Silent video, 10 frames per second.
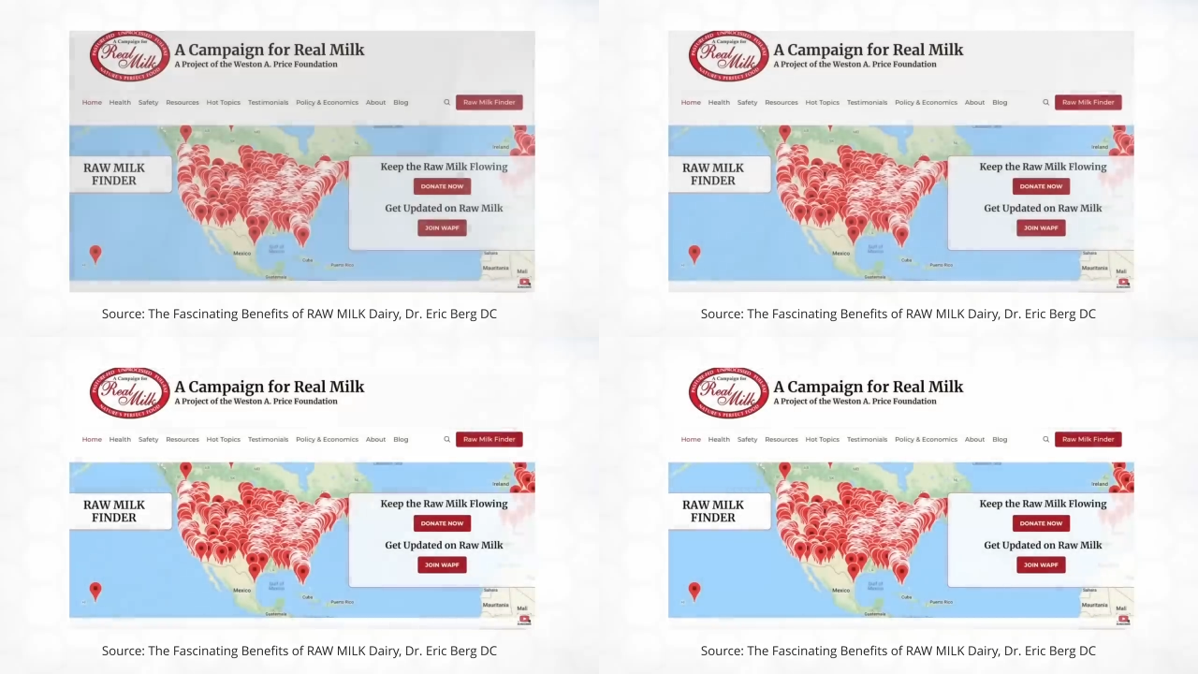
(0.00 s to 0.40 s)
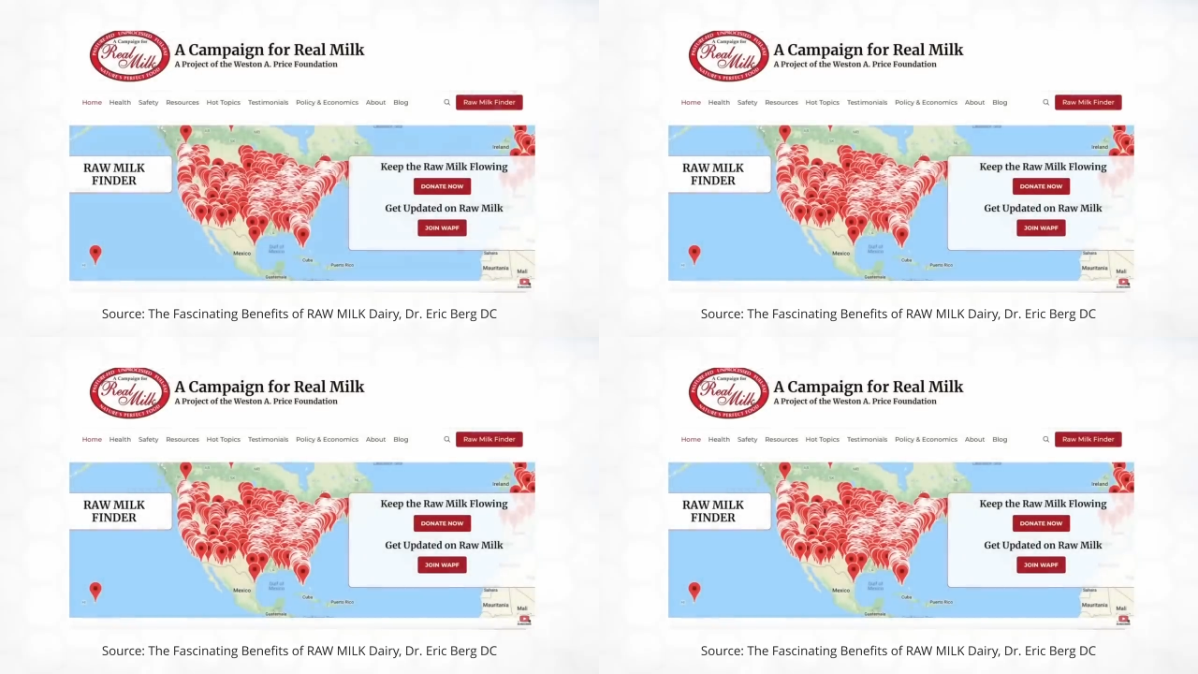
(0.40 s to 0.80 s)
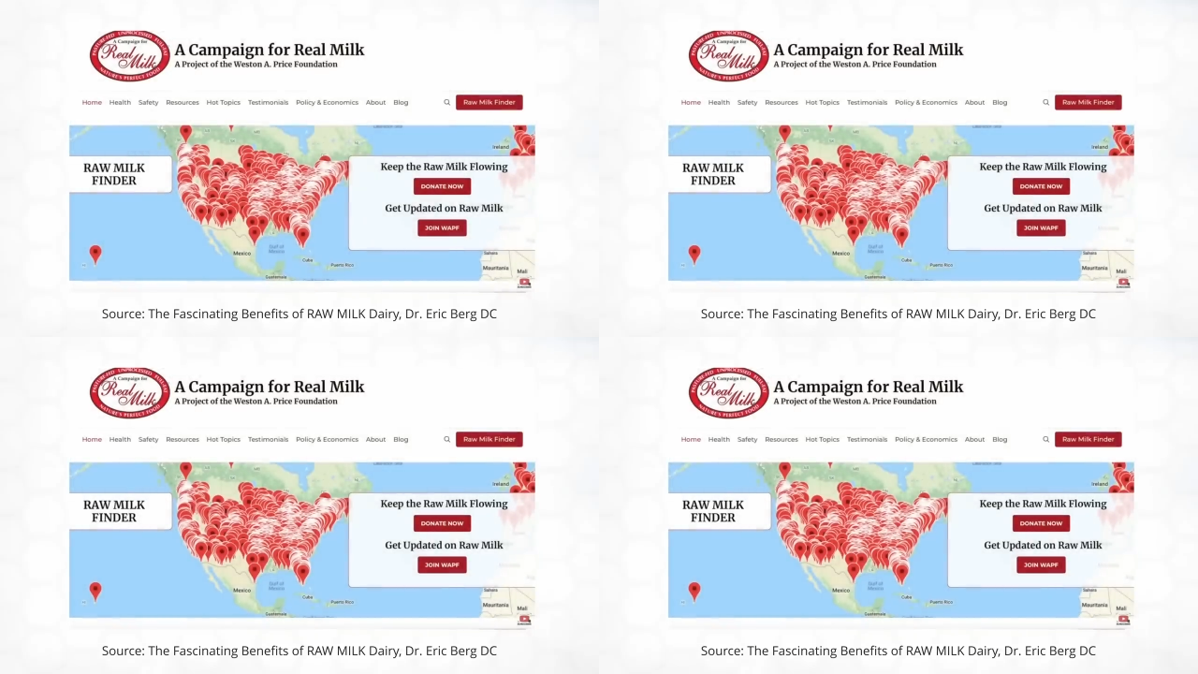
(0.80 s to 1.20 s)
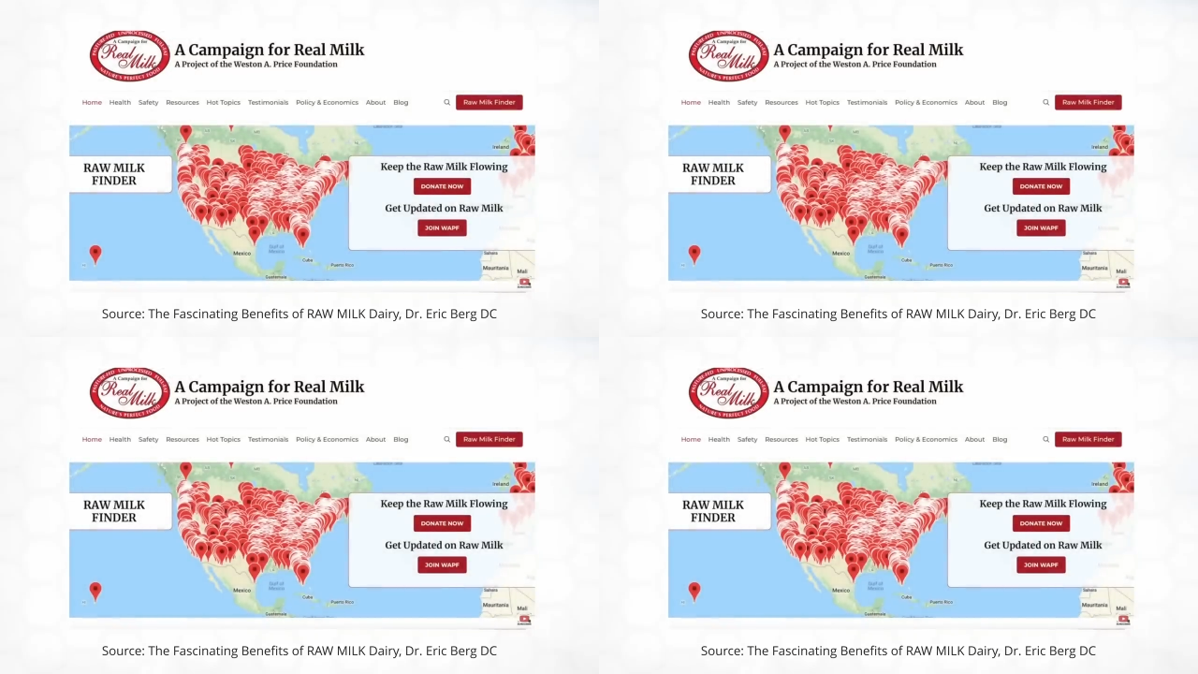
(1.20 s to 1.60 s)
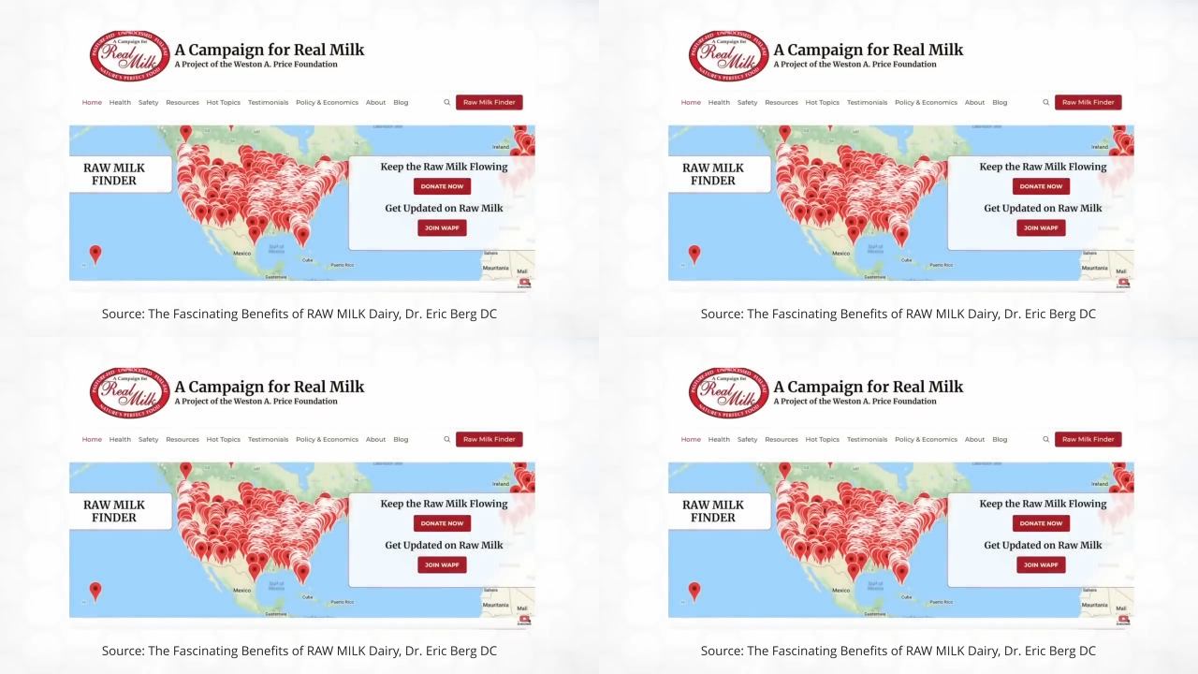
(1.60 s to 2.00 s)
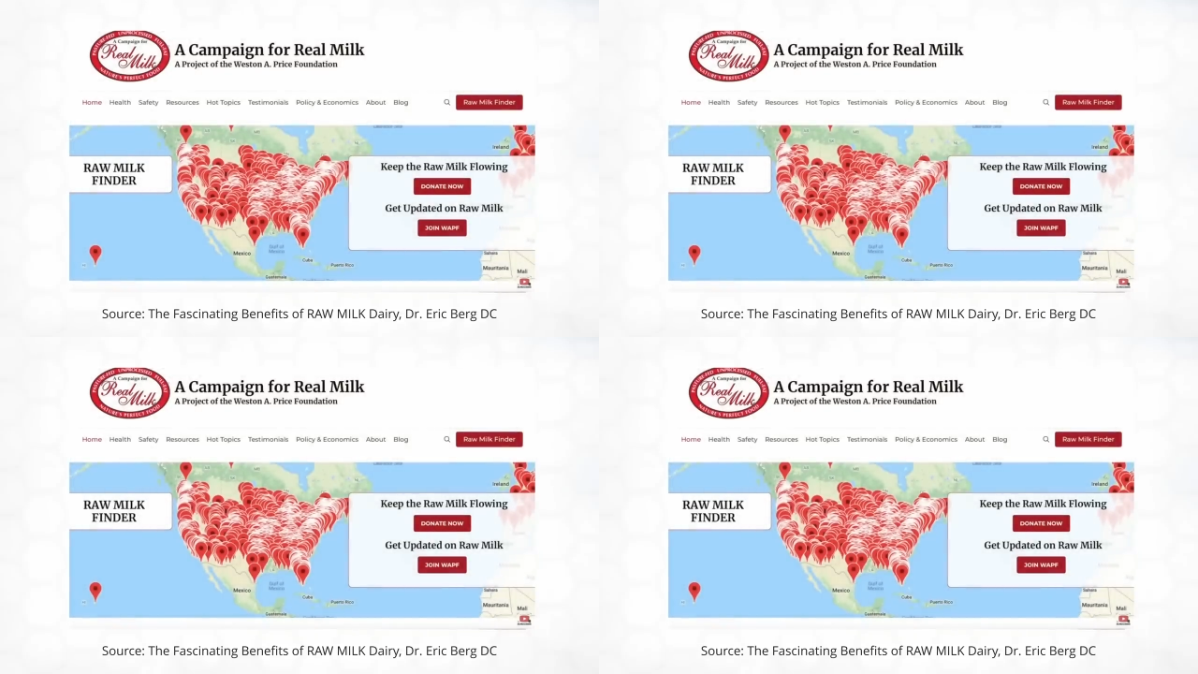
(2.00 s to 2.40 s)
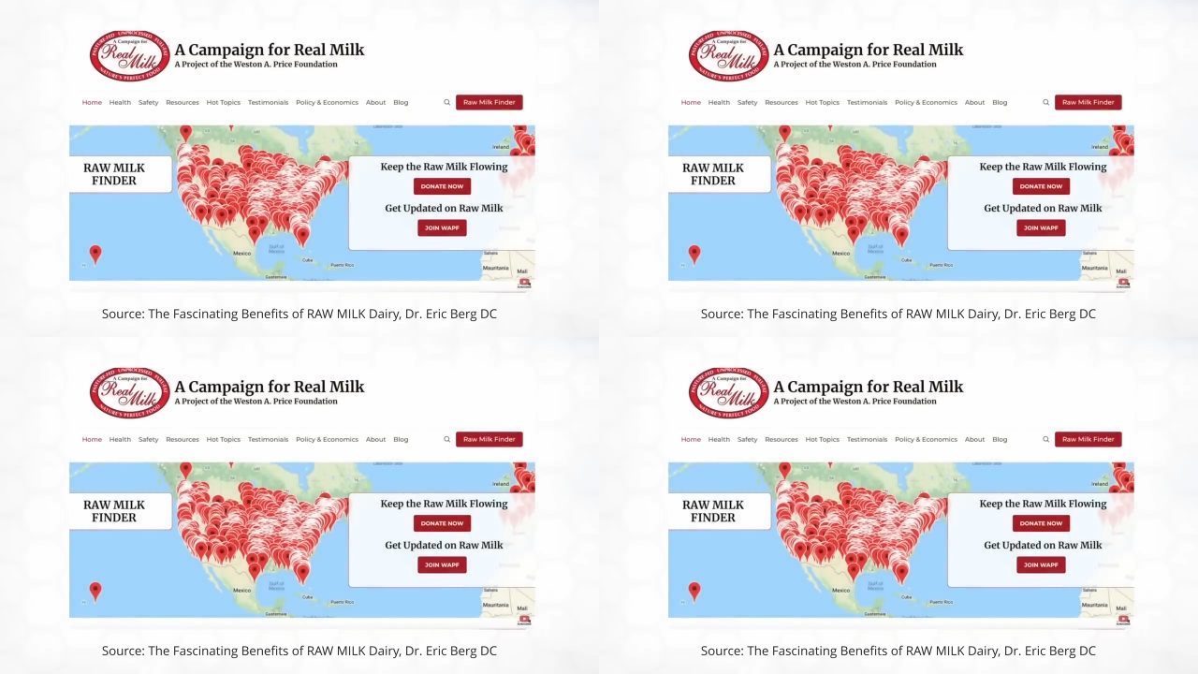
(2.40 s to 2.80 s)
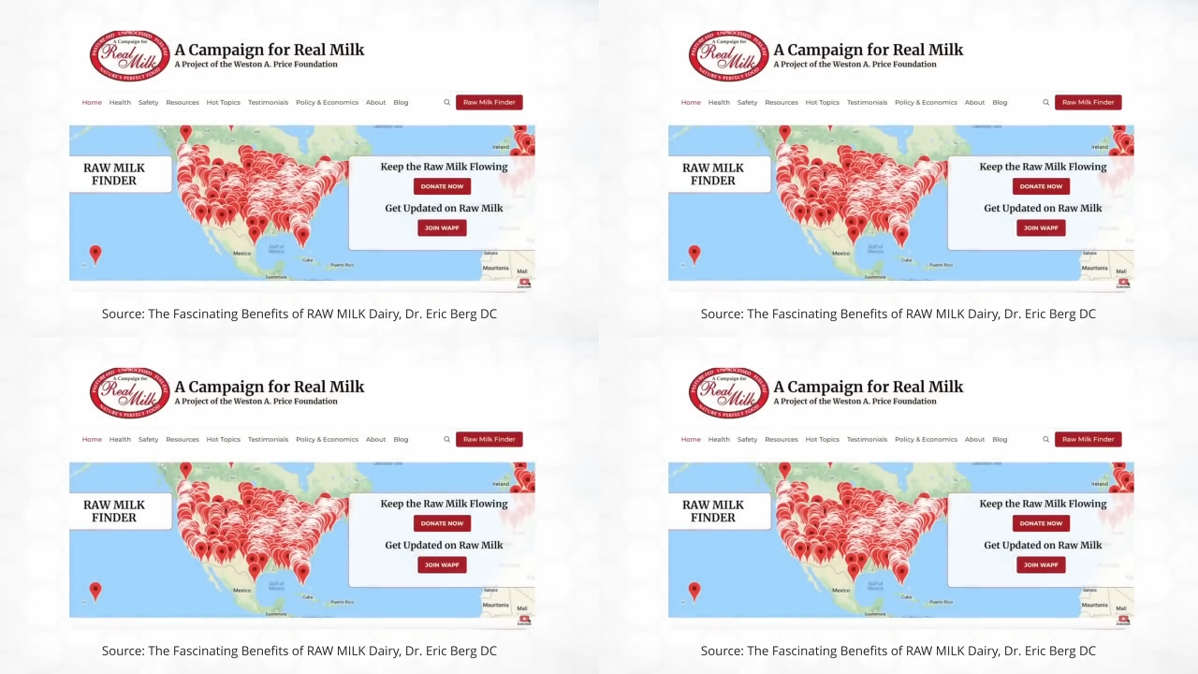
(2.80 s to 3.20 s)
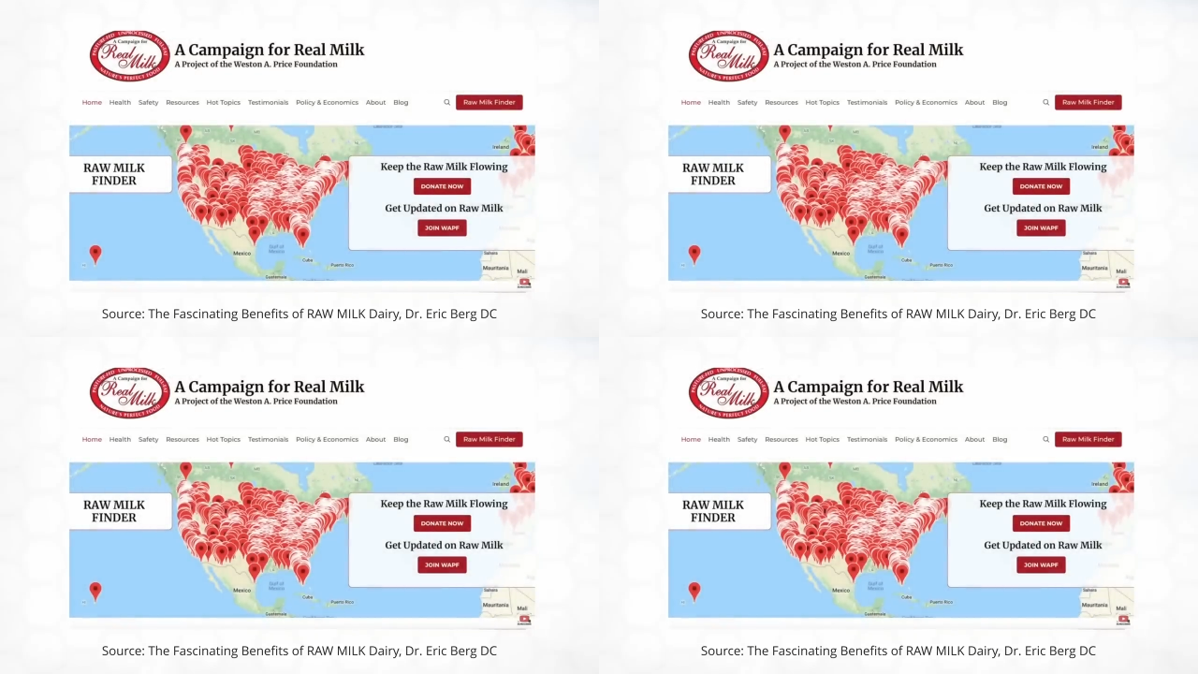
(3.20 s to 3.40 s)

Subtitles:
Nobody's mouth can be seen.